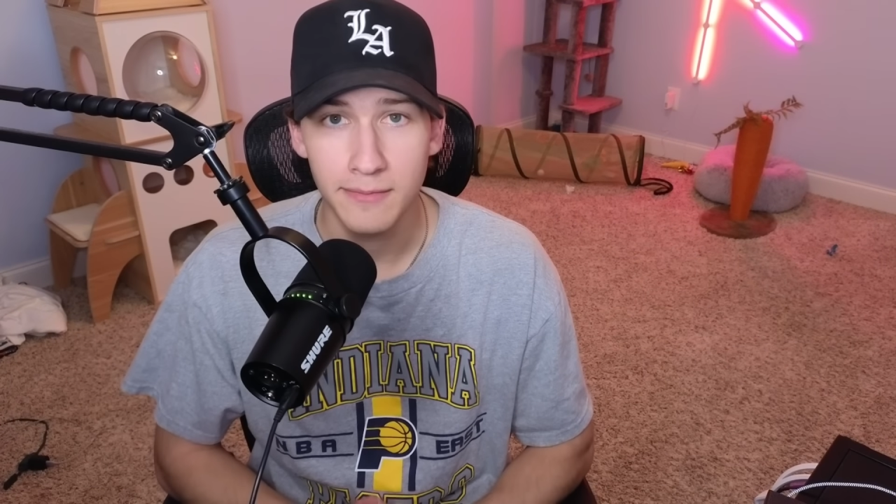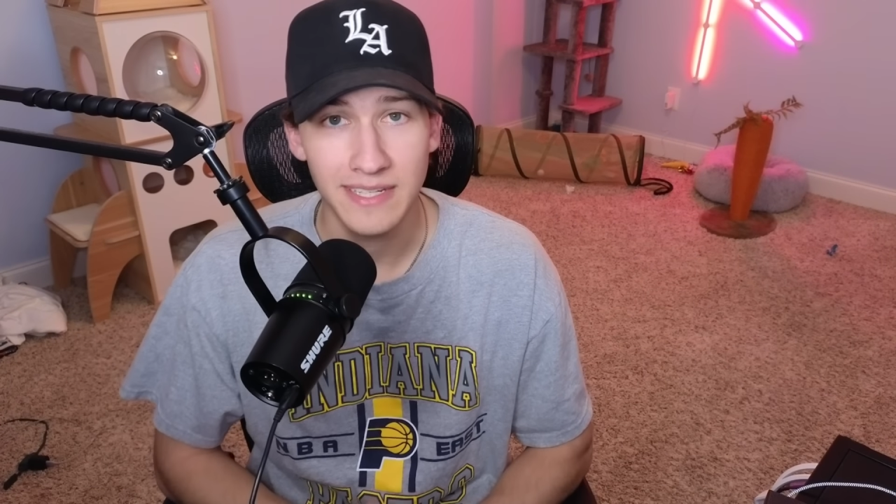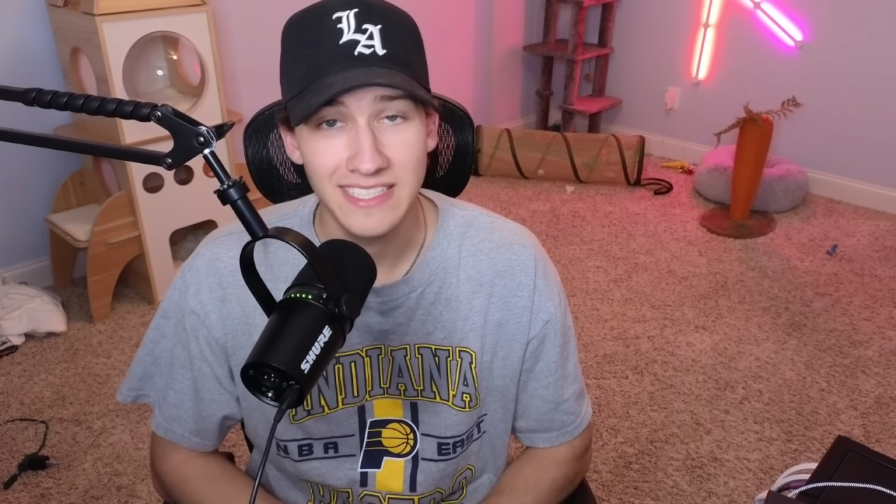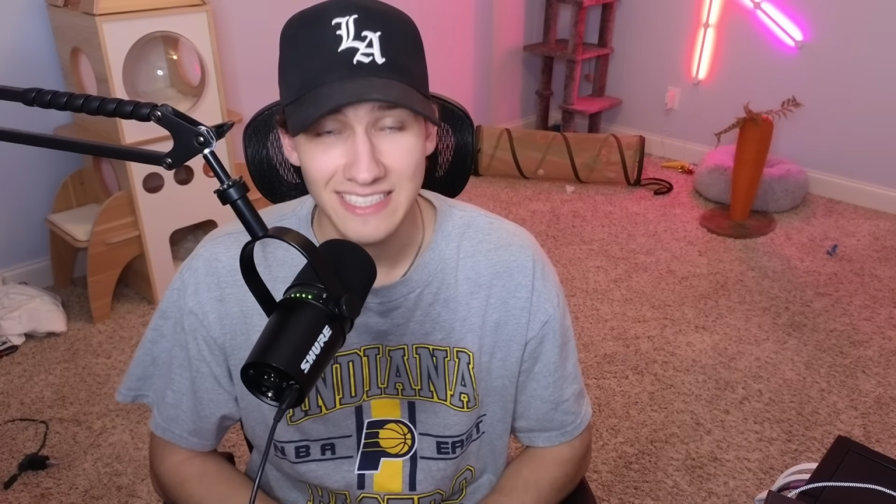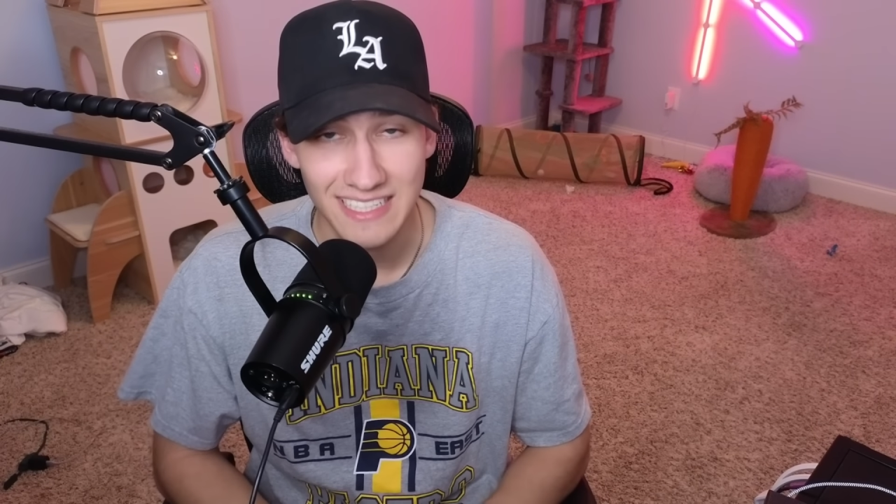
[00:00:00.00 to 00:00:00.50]

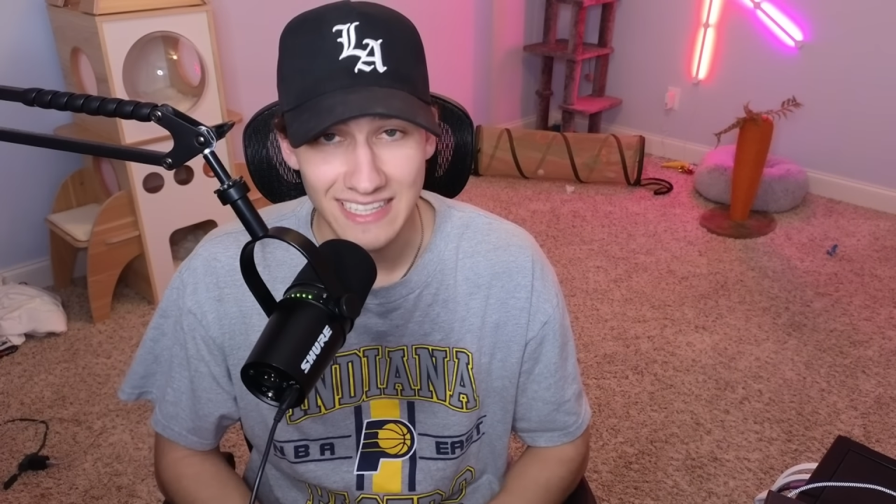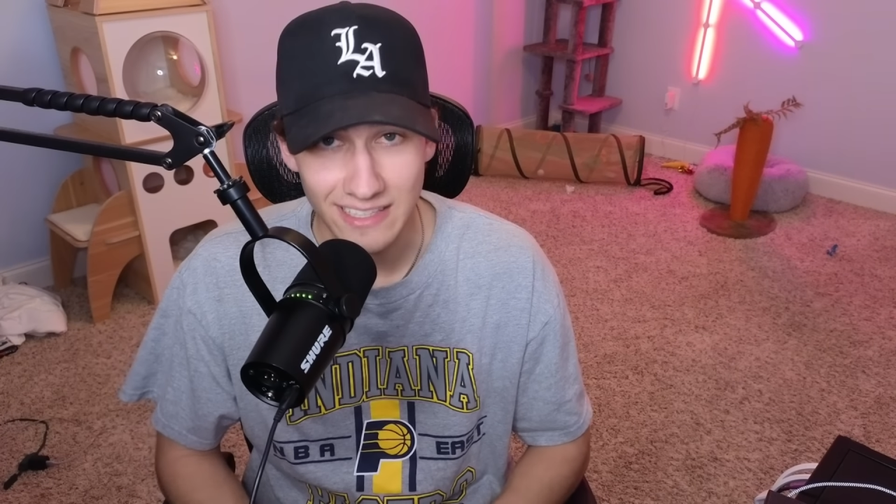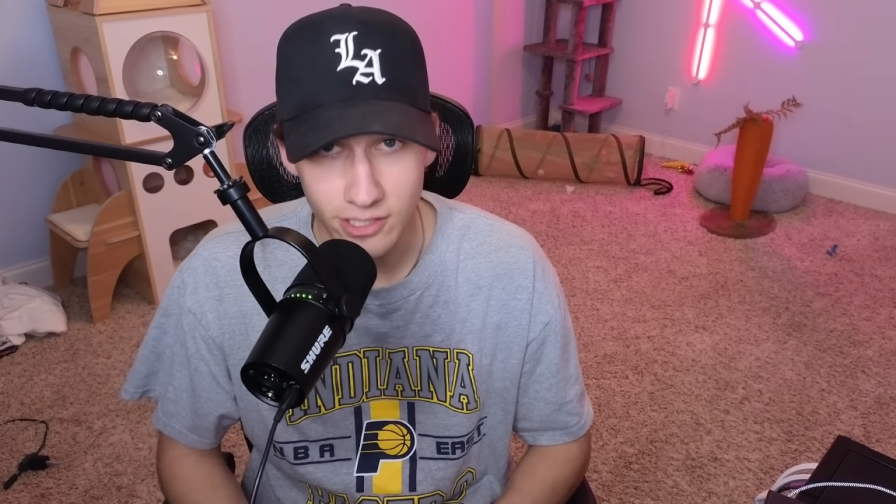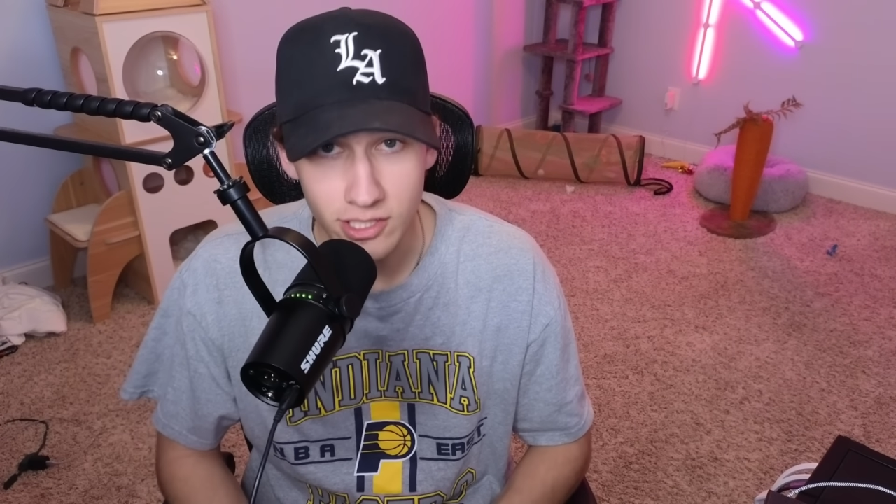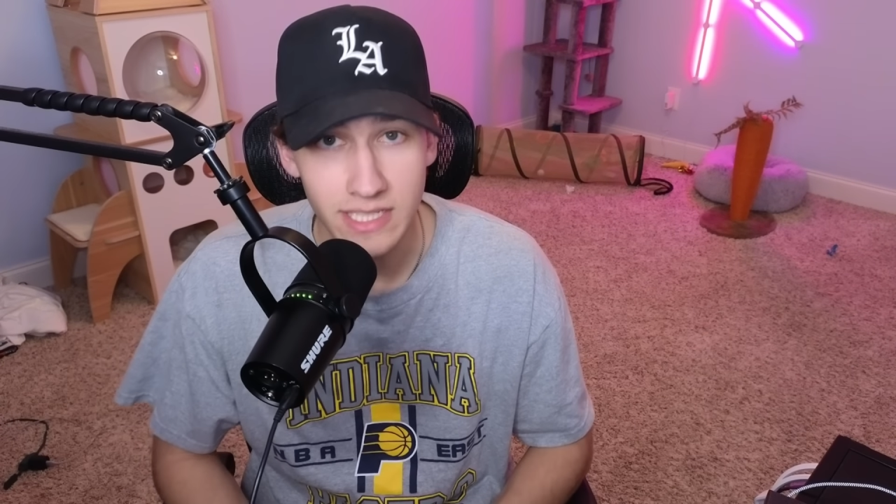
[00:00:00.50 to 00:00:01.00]
because it
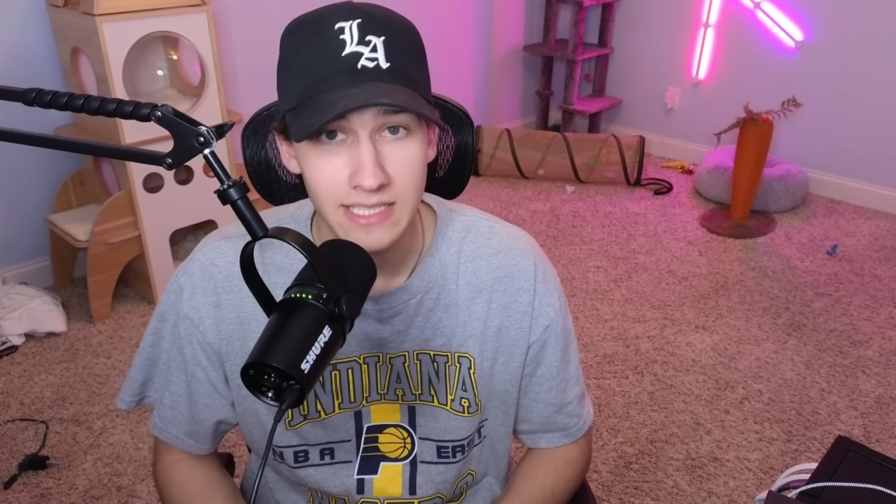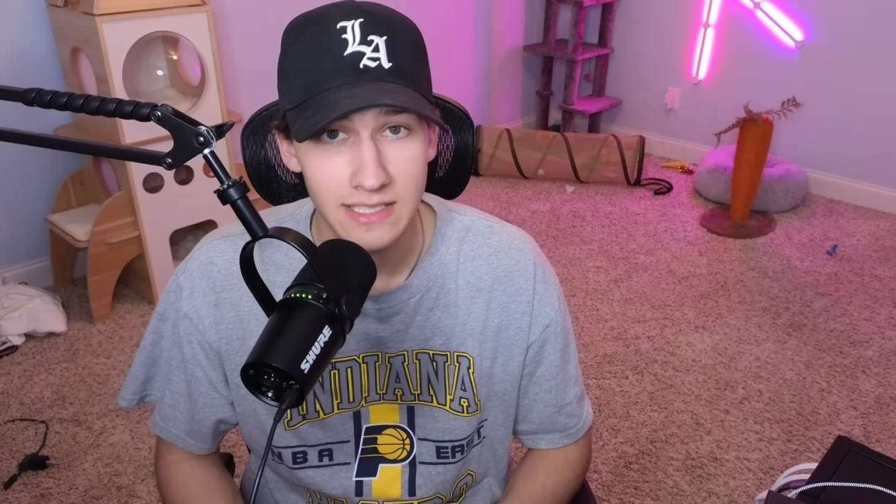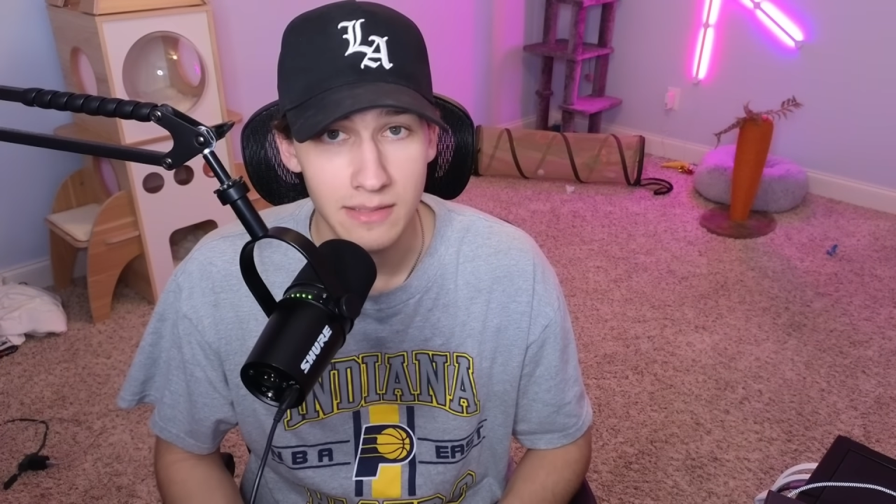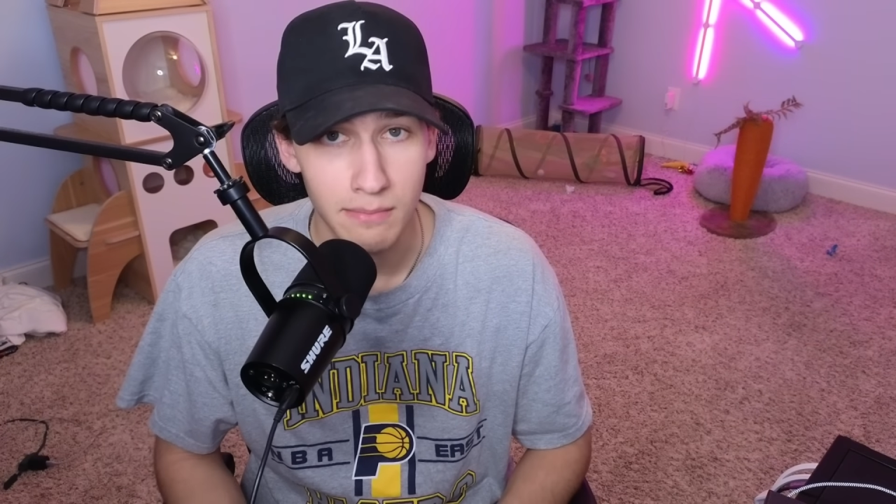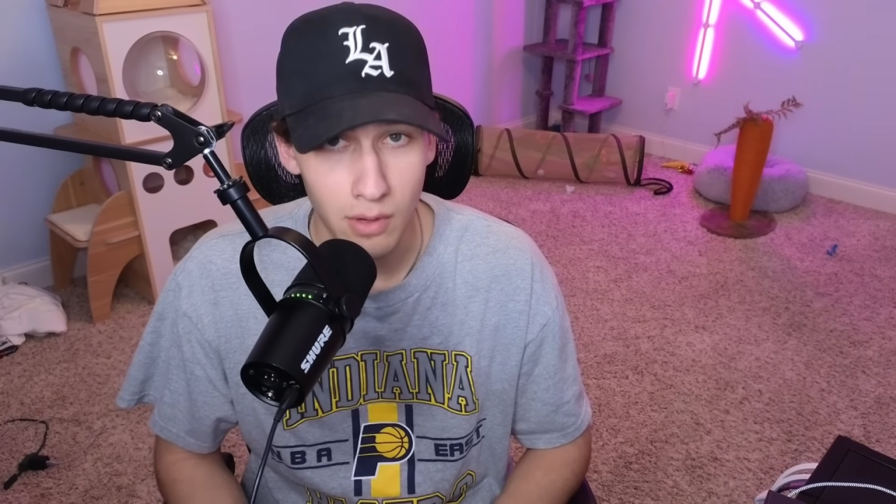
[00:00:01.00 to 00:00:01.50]
literally is
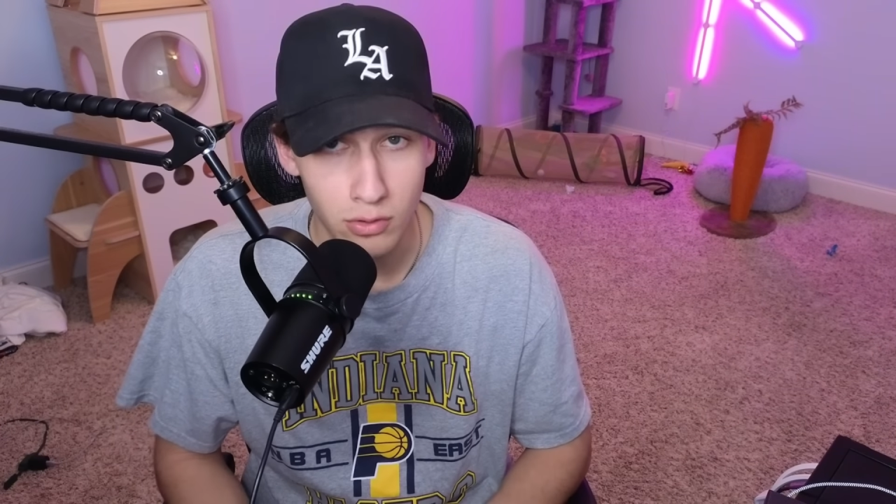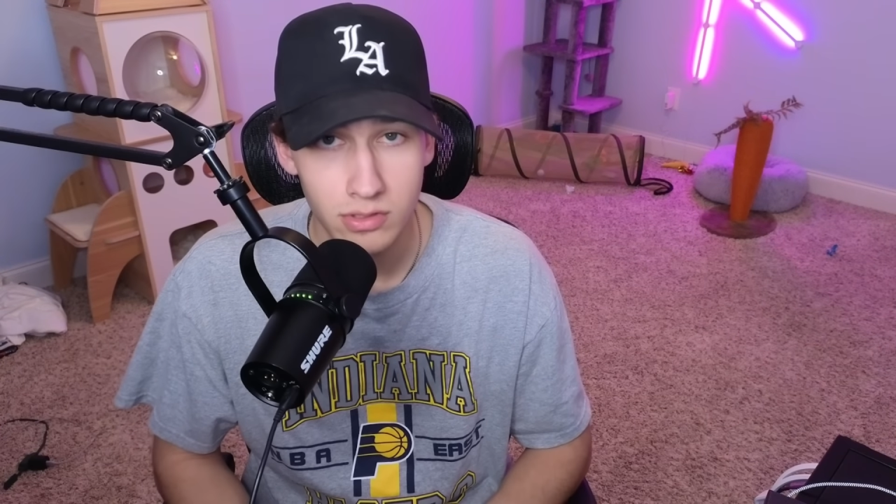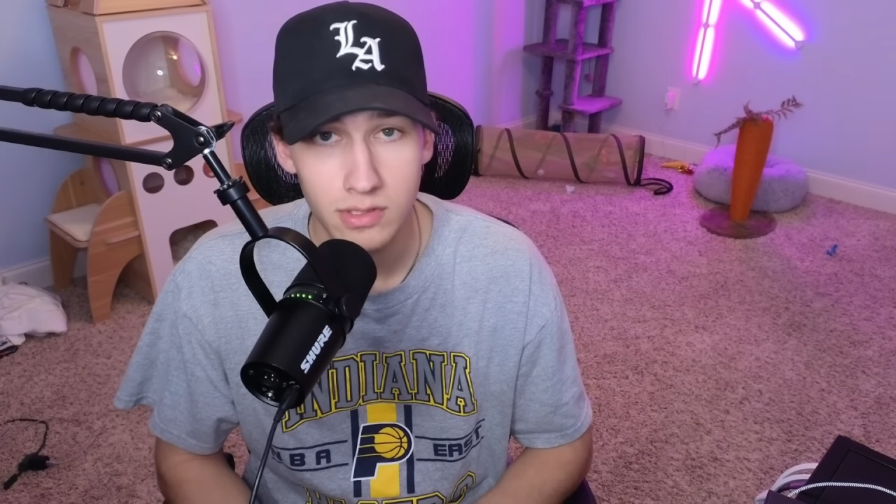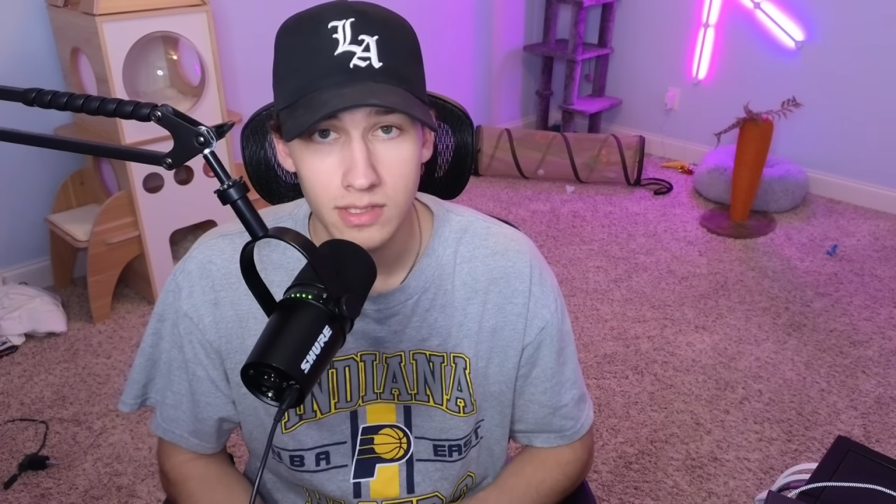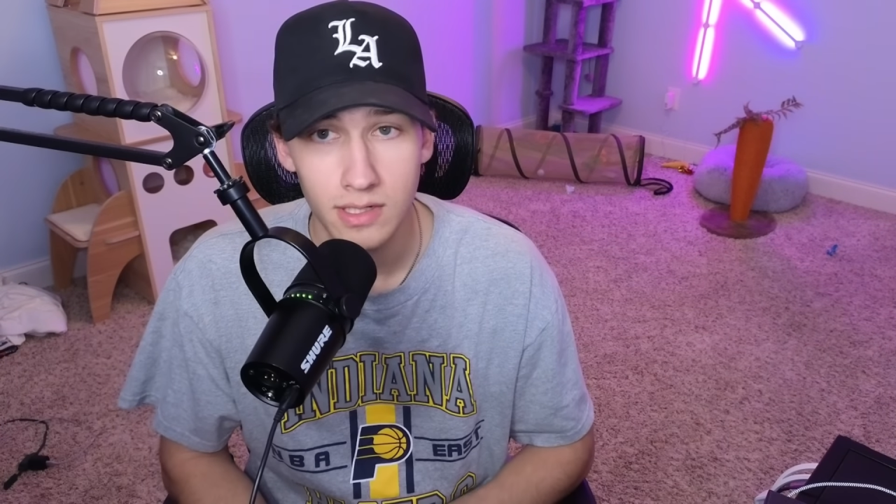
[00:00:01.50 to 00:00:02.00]
the
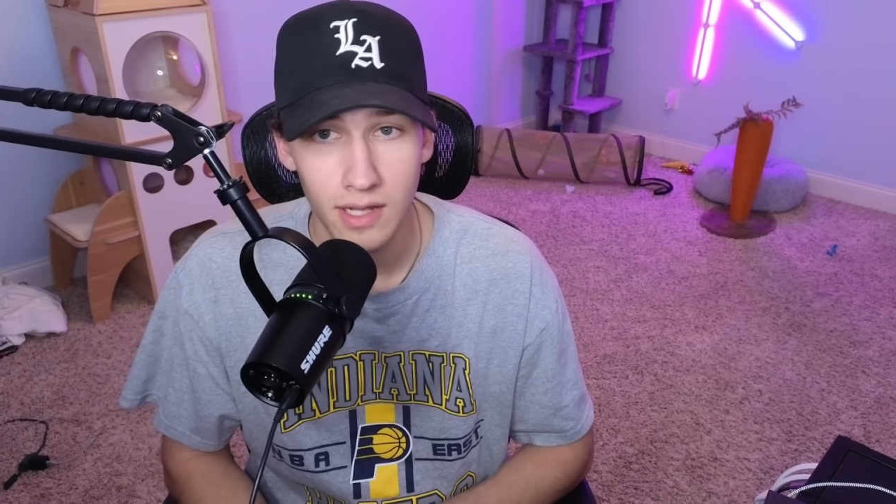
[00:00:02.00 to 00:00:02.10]
most